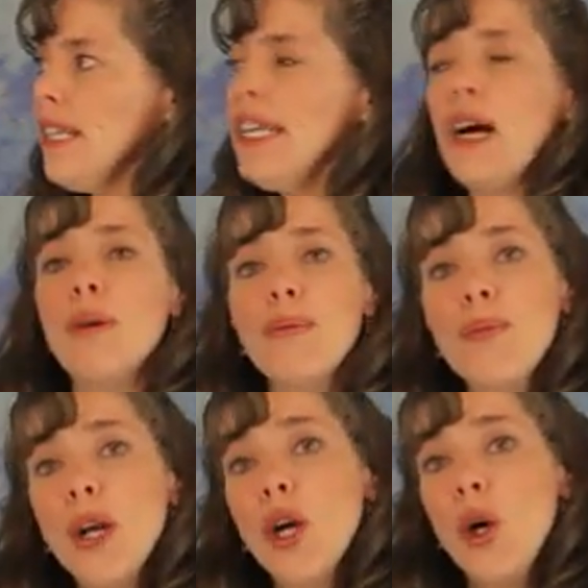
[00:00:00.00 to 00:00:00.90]
Now,
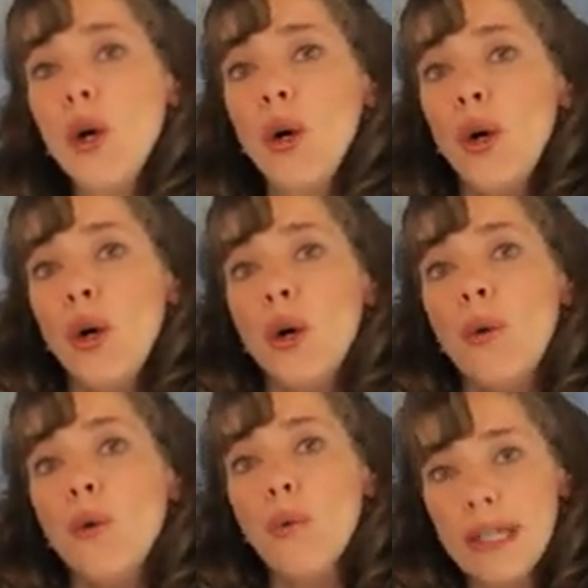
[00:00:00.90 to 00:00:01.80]

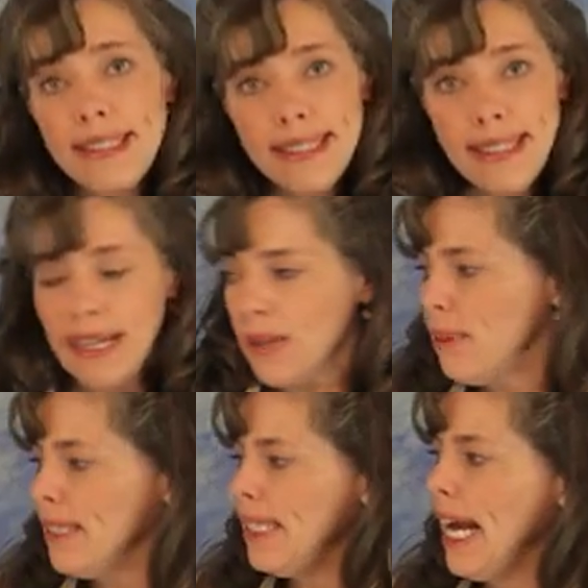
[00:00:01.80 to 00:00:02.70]
once the
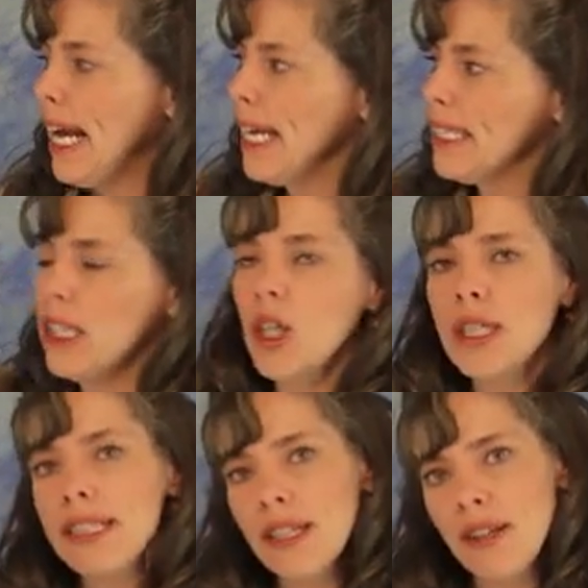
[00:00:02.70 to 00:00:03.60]
therapist has
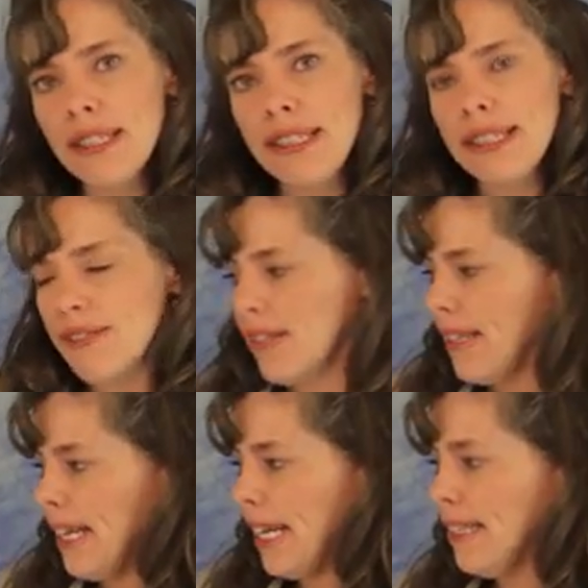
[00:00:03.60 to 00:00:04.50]
looked at all these
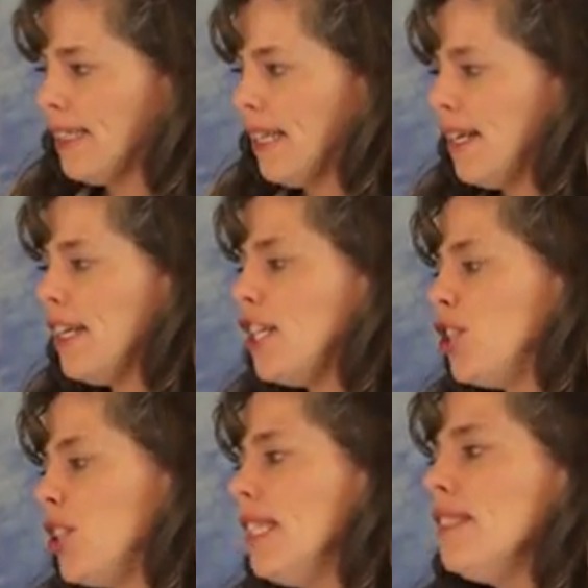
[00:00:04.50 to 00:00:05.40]
different things,
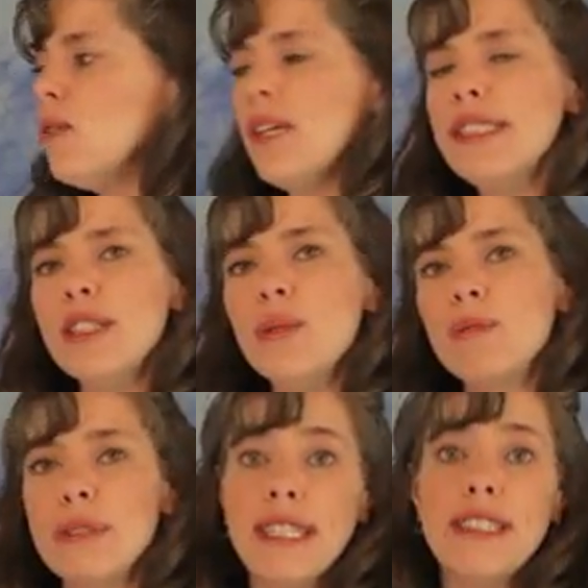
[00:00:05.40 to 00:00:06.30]
she's going to
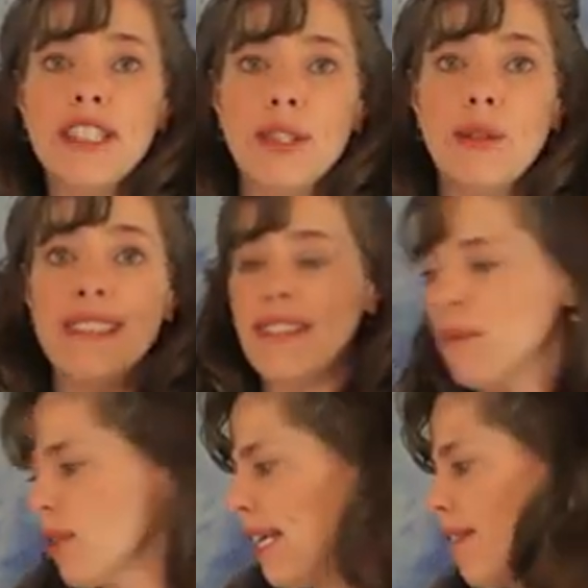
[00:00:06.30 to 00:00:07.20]
present to you a
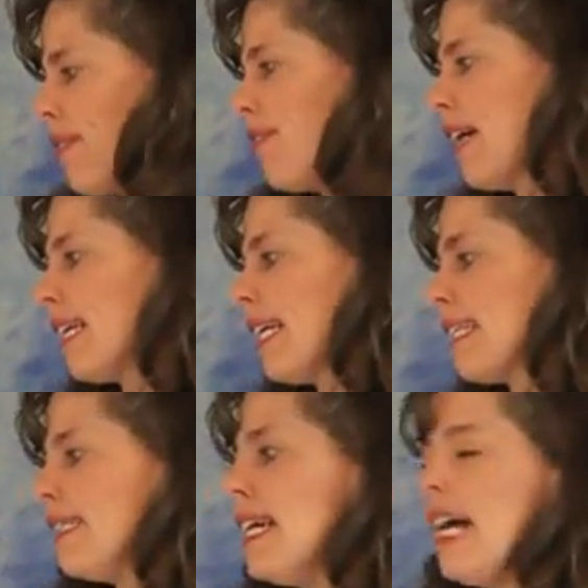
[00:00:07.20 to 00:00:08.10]
summary of the
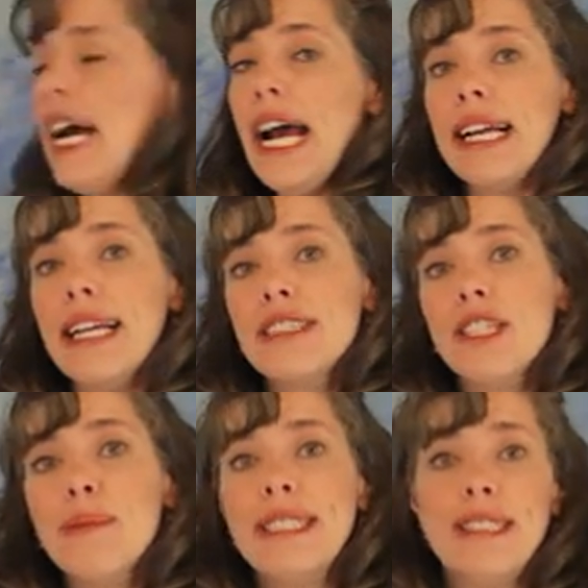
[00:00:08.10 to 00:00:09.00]
findings, and that's
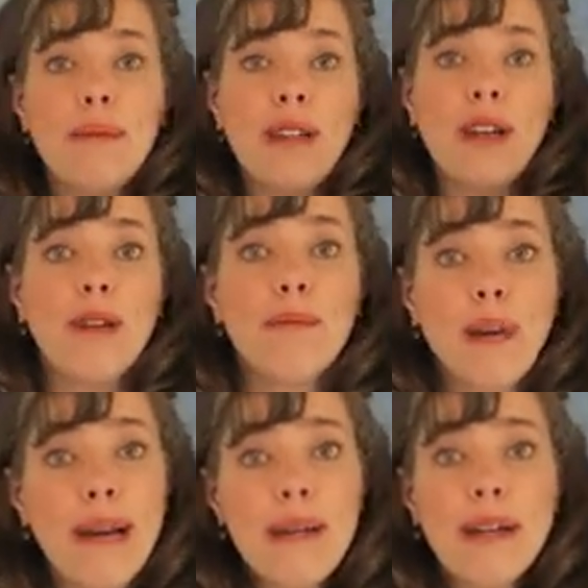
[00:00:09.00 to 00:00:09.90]
going to be some of the
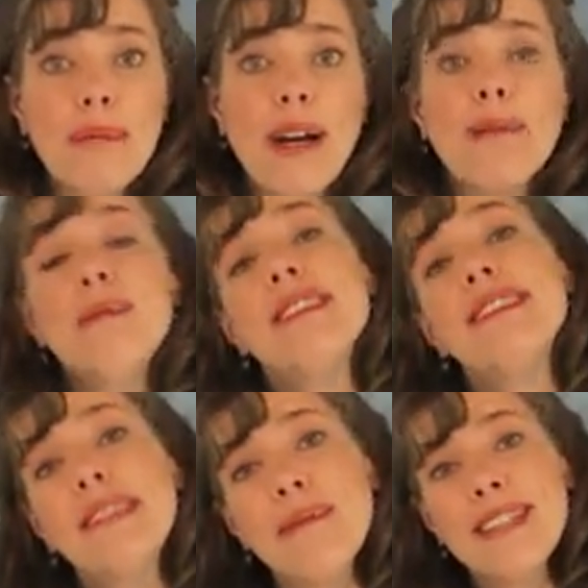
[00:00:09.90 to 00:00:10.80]
primary problems and
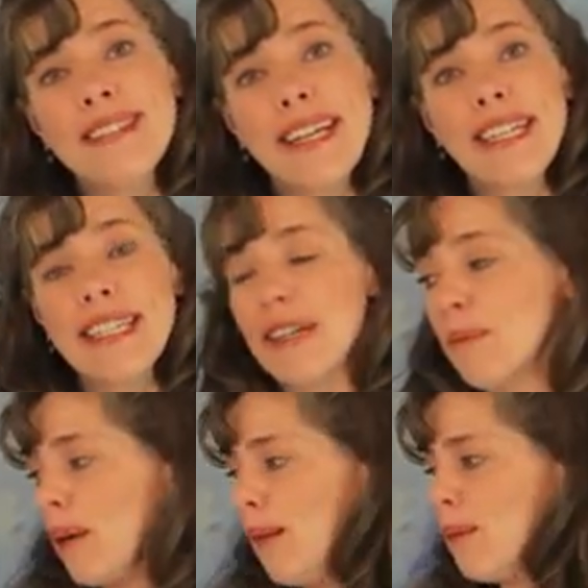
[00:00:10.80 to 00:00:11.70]
some of the secondary
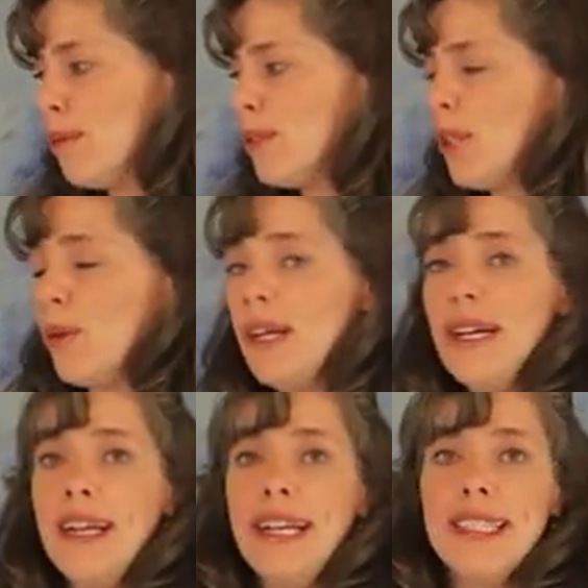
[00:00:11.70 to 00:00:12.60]
problems. So
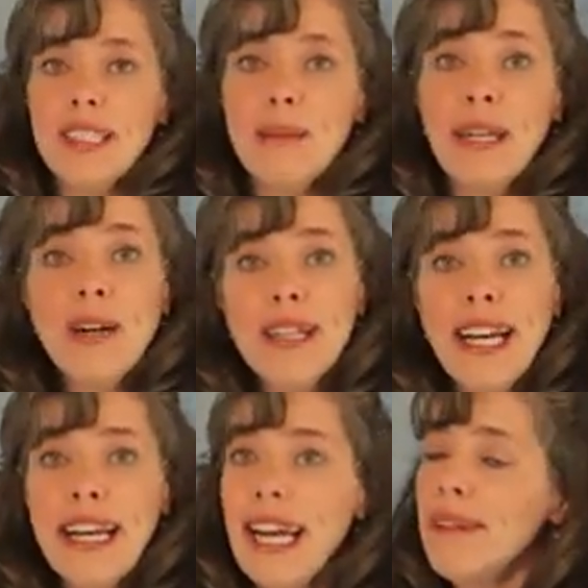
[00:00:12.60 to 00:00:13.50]
it's going to be,
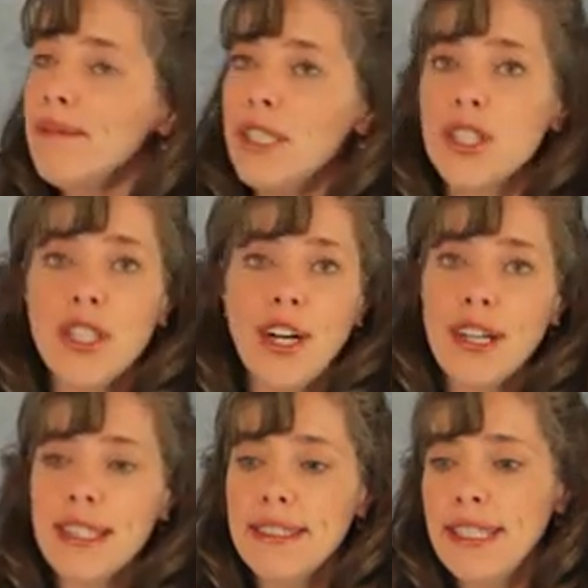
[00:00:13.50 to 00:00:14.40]
okay, yep, your
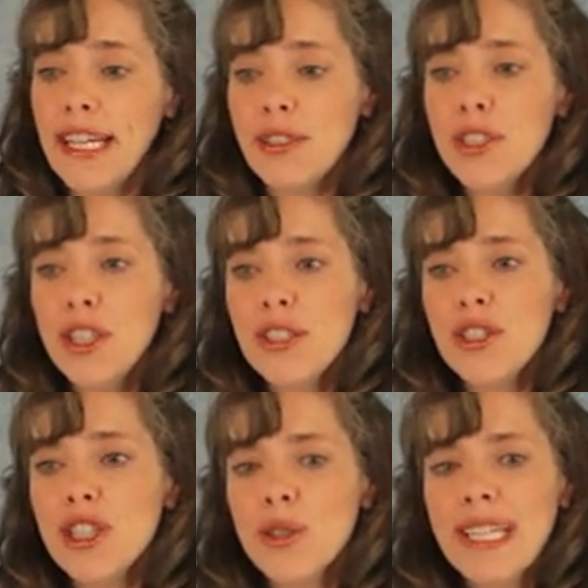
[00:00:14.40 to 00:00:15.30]
dog has had cruciate
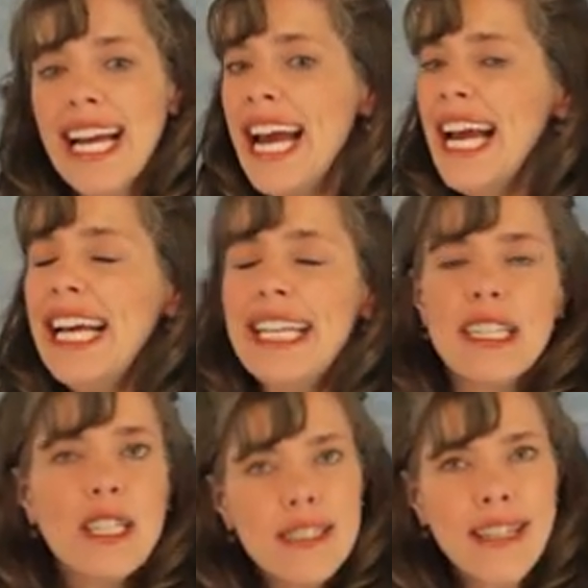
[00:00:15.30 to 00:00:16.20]
surgery. It
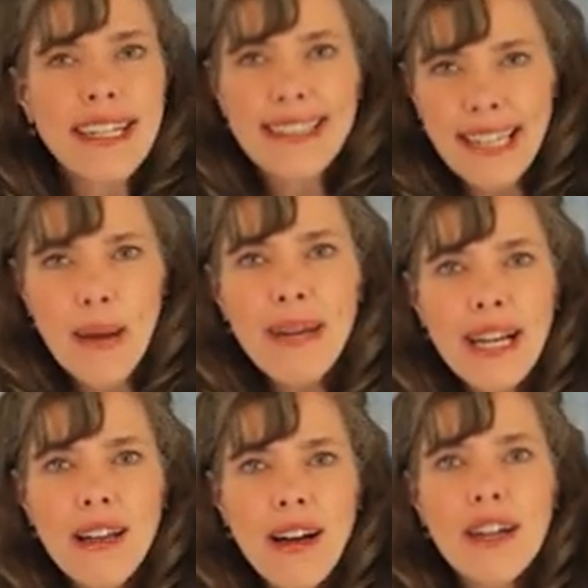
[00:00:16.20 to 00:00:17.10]
looks like it's coming
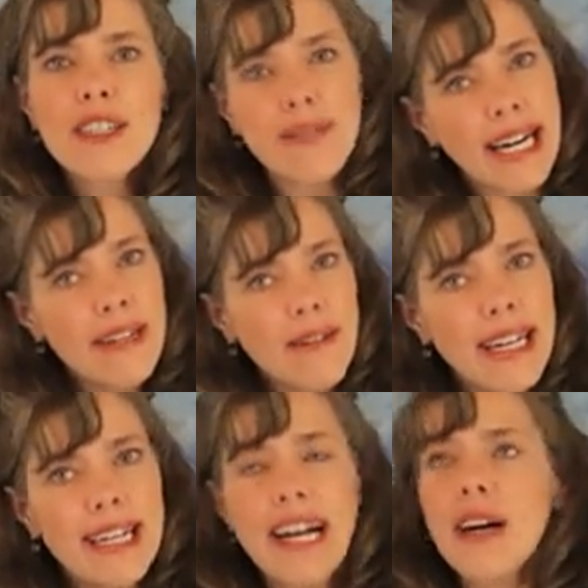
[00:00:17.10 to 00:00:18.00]
along great
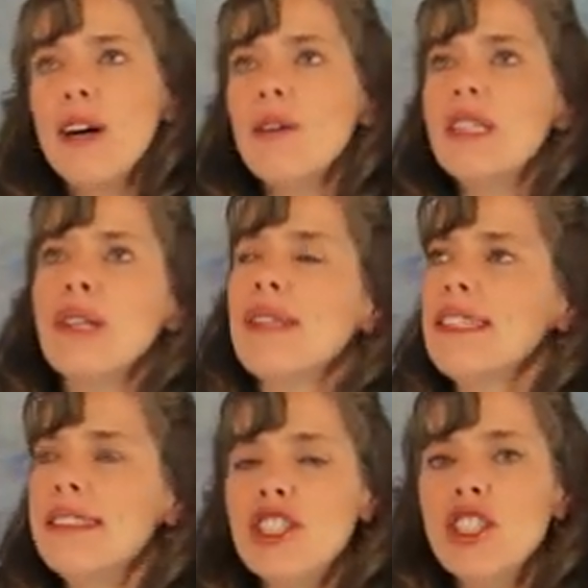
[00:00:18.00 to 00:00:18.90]
right now. You know, the
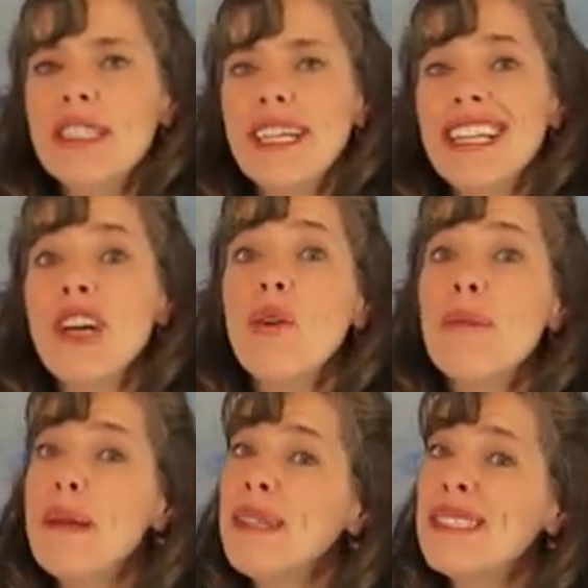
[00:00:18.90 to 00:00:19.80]
incision's healing, or
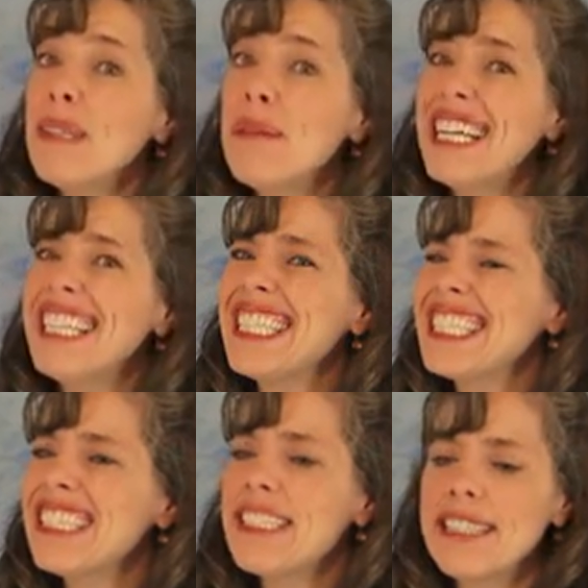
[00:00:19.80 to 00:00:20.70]
maybe it's going to be, you
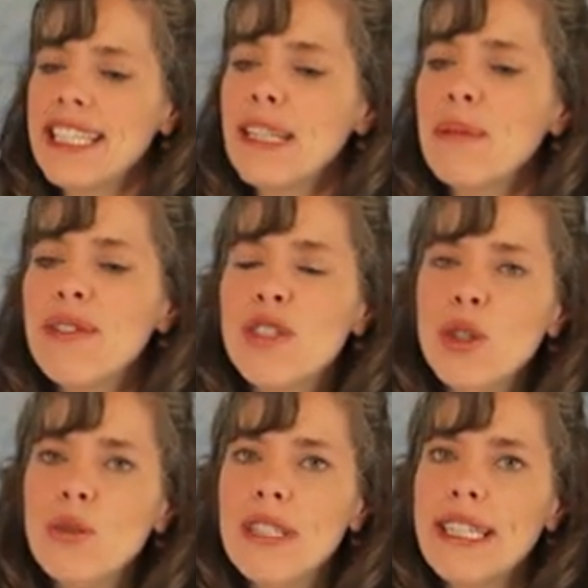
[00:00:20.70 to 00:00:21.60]
know, there's a little bit of
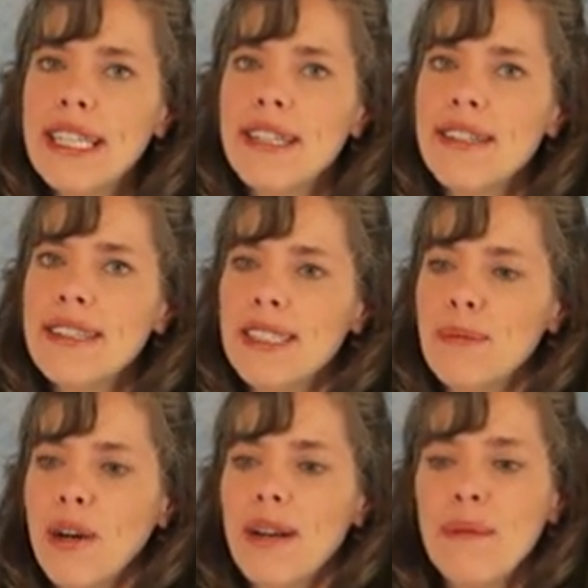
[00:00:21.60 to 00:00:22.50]
oozing here at this
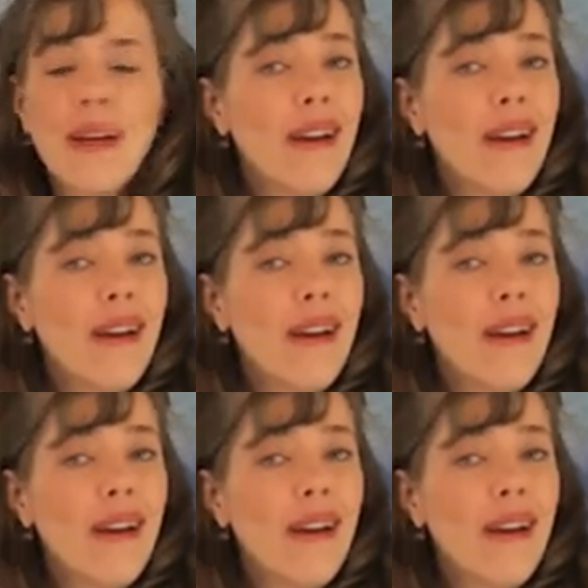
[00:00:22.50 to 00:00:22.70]
bottom